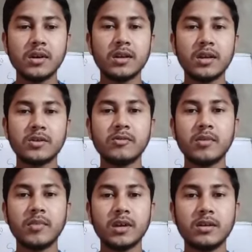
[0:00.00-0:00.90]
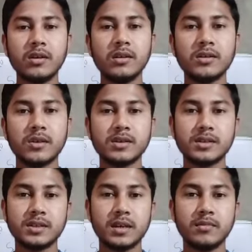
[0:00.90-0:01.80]
this one
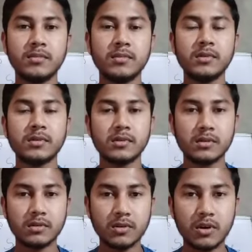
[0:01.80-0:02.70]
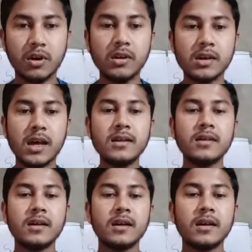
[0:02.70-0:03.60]
system called that
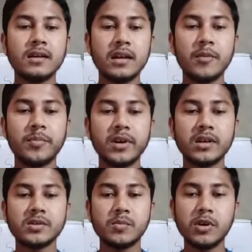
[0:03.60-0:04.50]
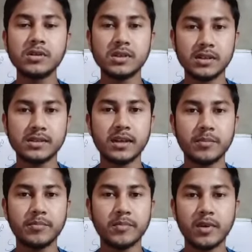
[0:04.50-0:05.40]
Napier's bone
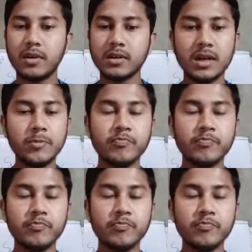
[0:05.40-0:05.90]
system. Okay.